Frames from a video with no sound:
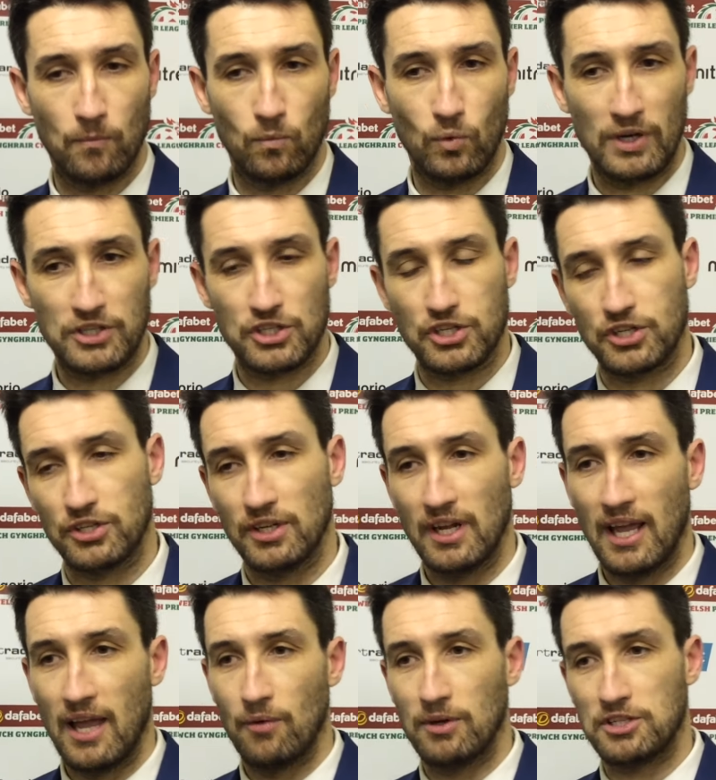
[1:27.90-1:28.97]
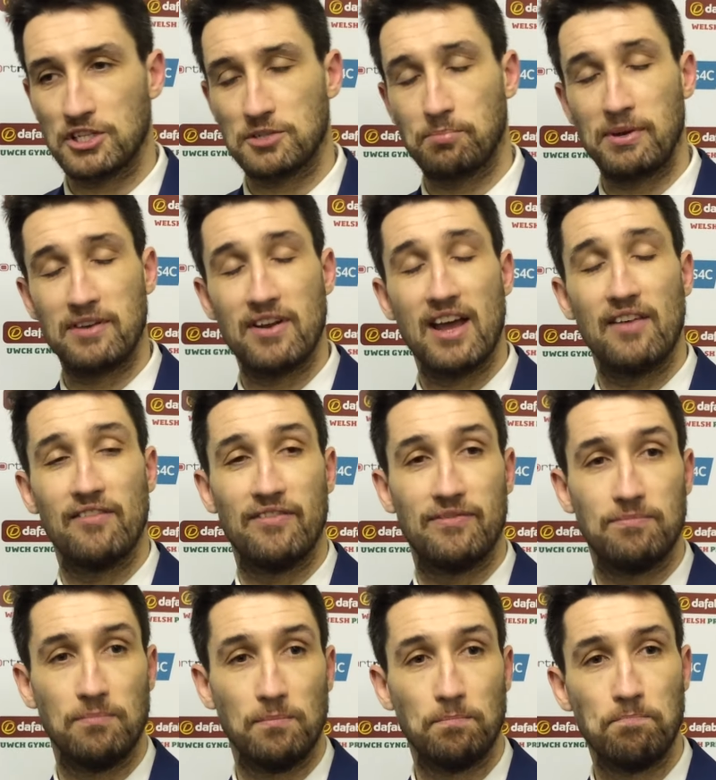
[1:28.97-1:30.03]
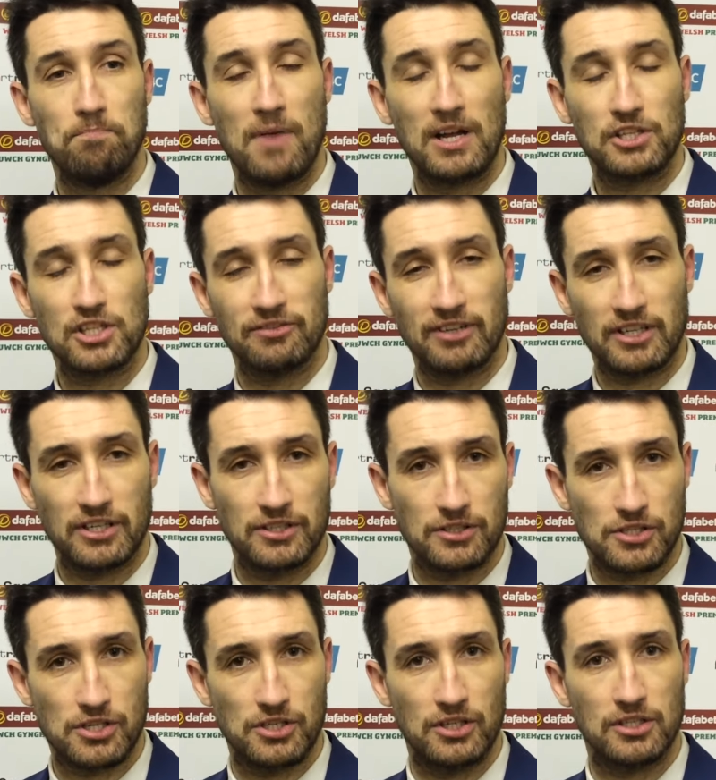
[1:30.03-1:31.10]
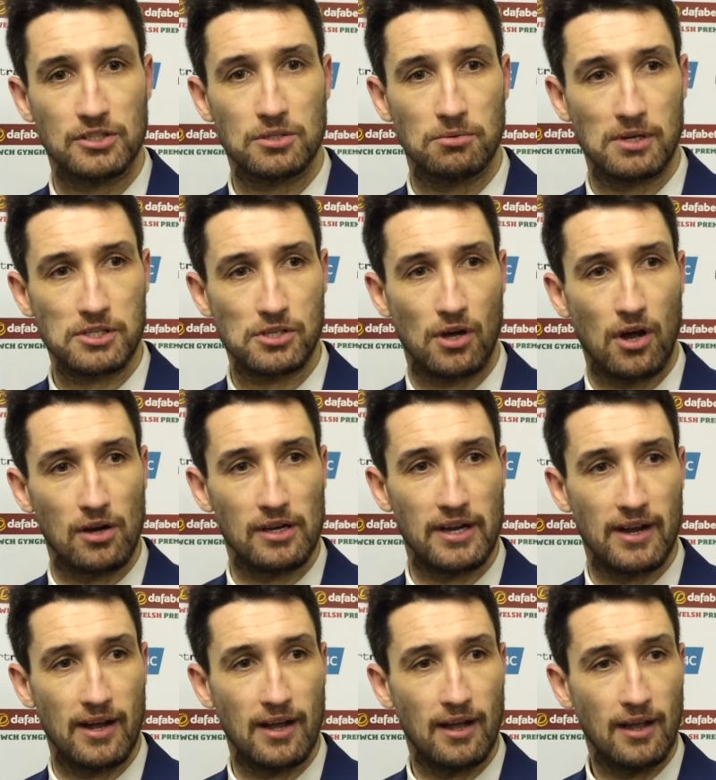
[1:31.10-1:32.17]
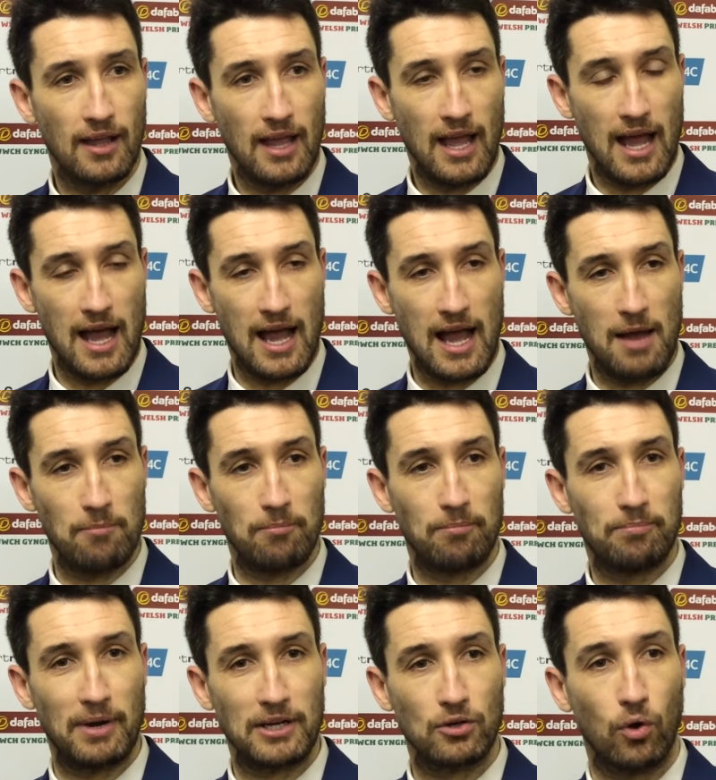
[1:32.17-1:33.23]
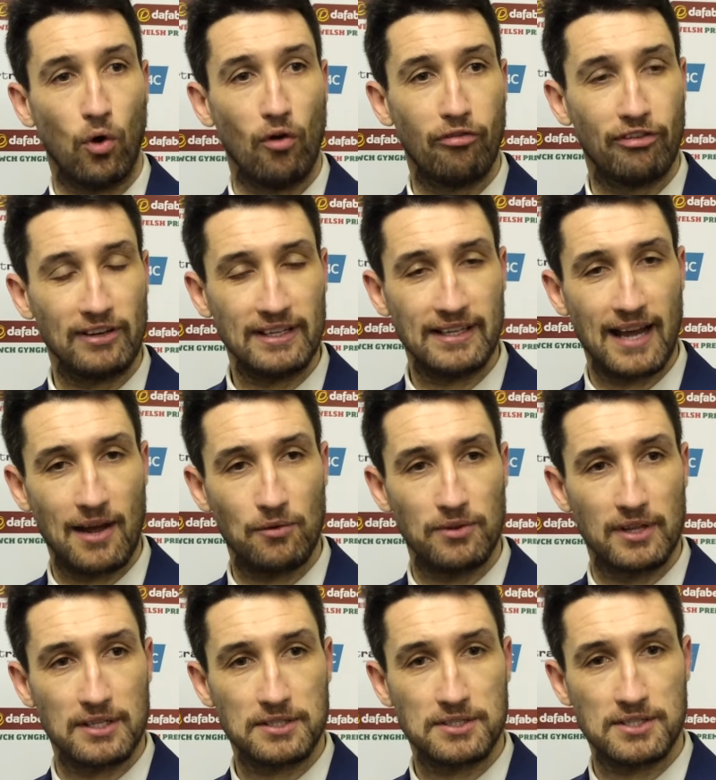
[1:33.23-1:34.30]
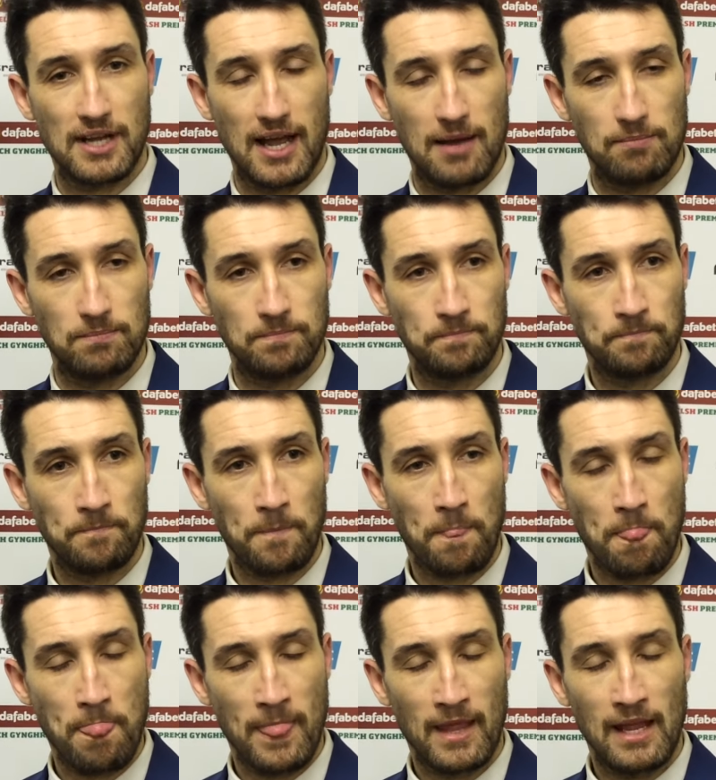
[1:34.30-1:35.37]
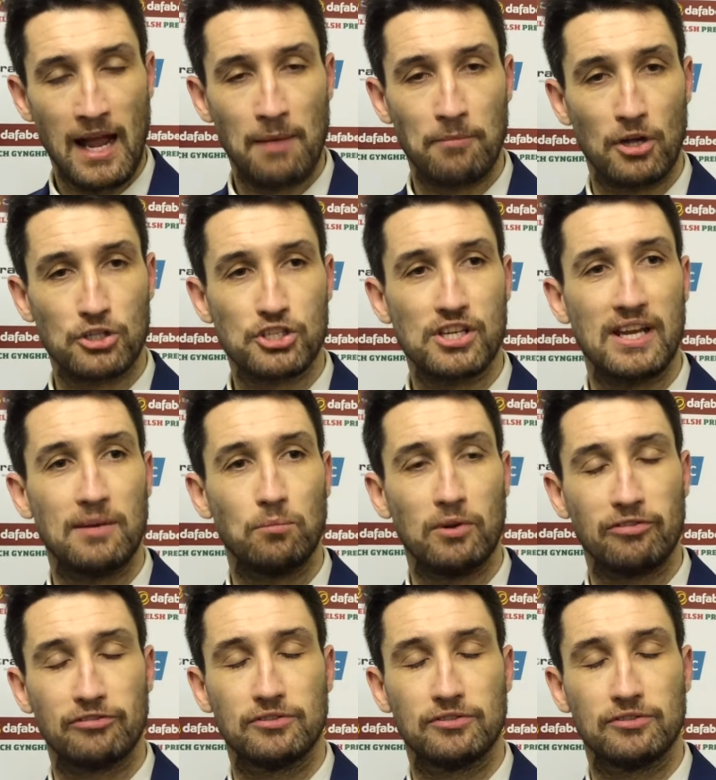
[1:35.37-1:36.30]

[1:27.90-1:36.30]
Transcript: which has been much of a concern to us all year. But hopefully now that I'm not saying